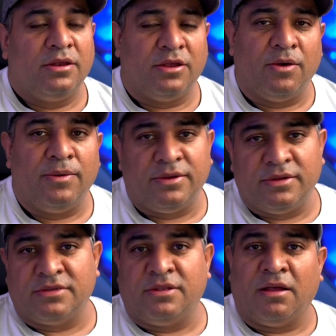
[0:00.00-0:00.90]
to go into
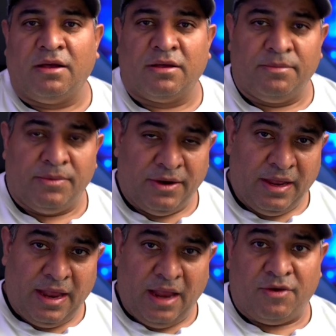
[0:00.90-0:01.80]
the slot car
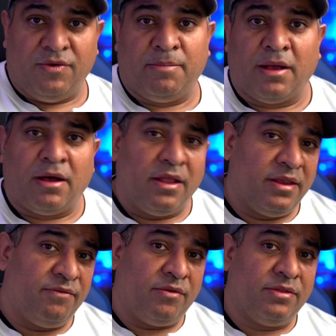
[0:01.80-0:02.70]
community and create my
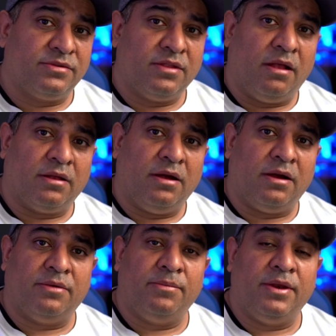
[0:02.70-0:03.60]
content for the slot car
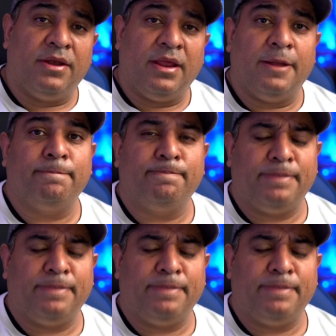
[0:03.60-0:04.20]
community.